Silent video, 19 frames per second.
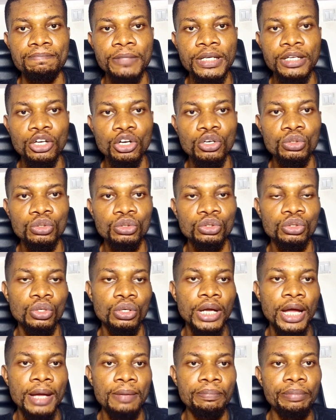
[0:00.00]
In
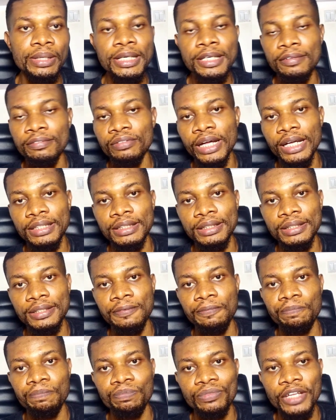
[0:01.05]
conclusion, I believe
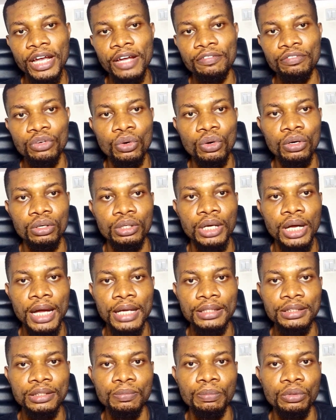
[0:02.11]
that everyone
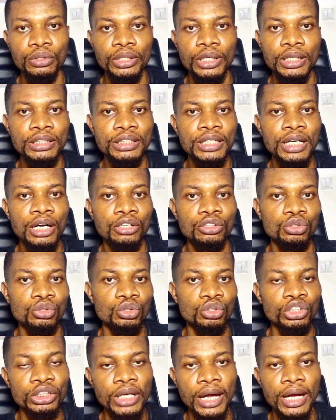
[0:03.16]
has the potential
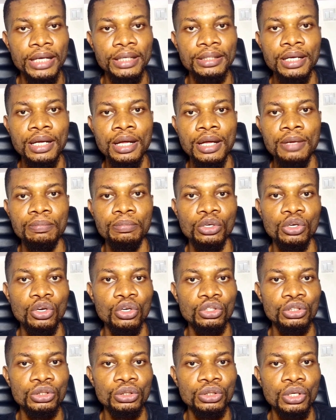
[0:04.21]
to shine,
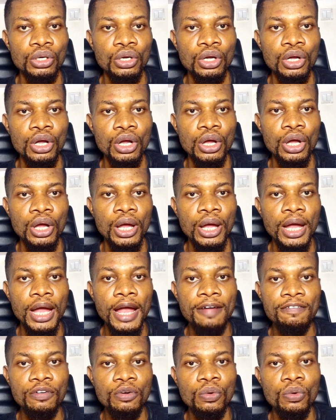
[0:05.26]
because
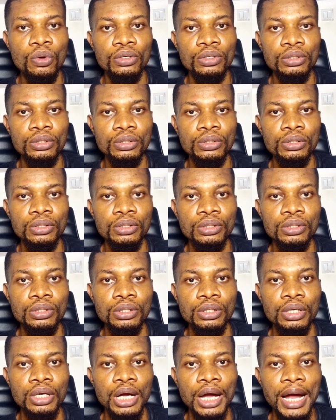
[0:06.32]

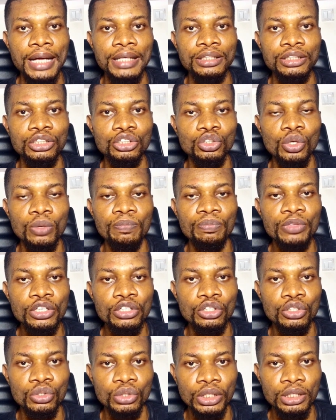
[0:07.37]
everyone has
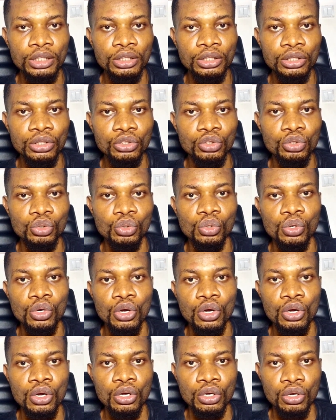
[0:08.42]
something unique
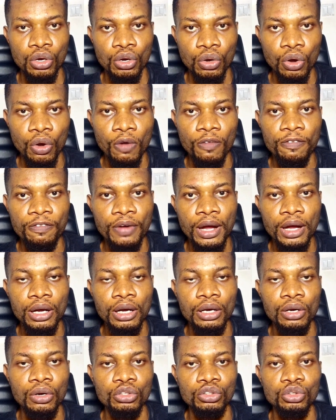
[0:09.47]
to offer
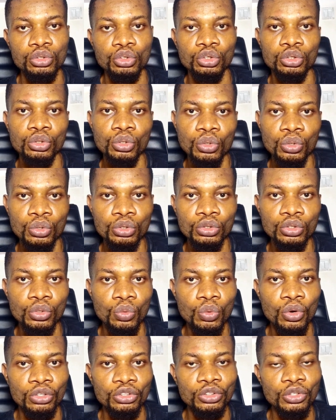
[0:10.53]
or to show the
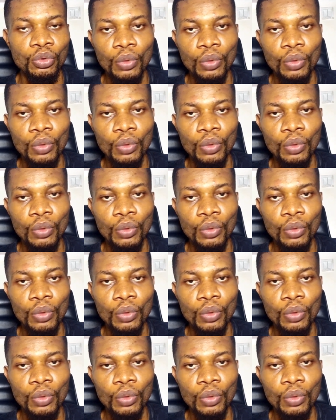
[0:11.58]
world.